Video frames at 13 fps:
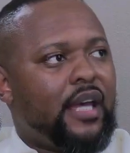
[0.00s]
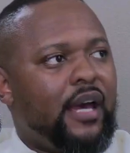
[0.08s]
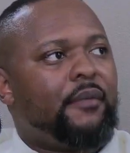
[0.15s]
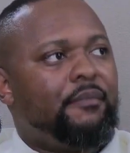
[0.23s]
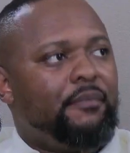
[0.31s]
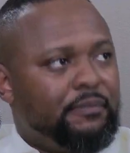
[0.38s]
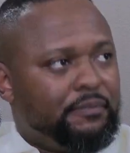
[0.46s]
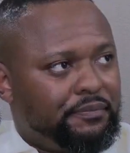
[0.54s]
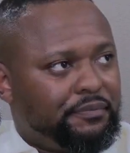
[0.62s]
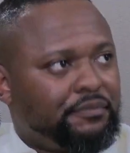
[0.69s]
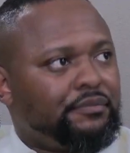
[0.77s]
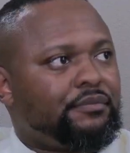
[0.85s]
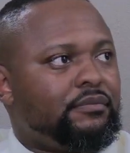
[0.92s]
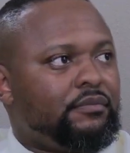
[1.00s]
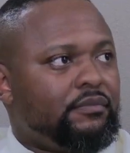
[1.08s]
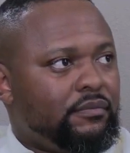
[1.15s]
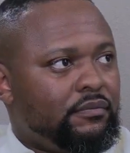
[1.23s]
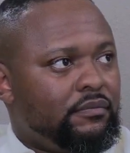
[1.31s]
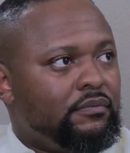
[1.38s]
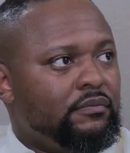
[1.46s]
why my videos on
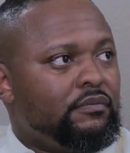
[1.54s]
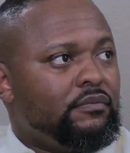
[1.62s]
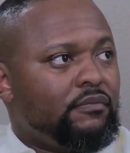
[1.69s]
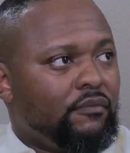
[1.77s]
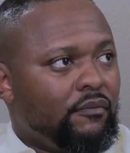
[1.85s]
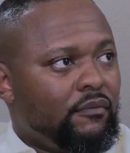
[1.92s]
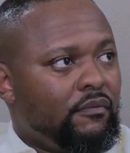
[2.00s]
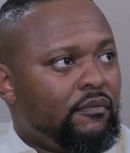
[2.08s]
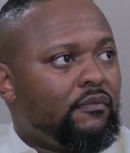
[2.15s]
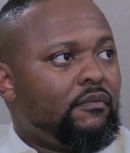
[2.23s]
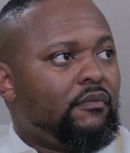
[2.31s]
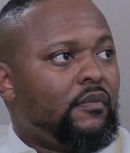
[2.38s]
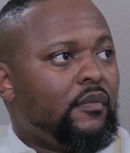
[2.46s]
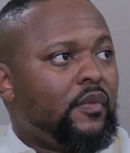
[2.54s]
TikTok, some of them now they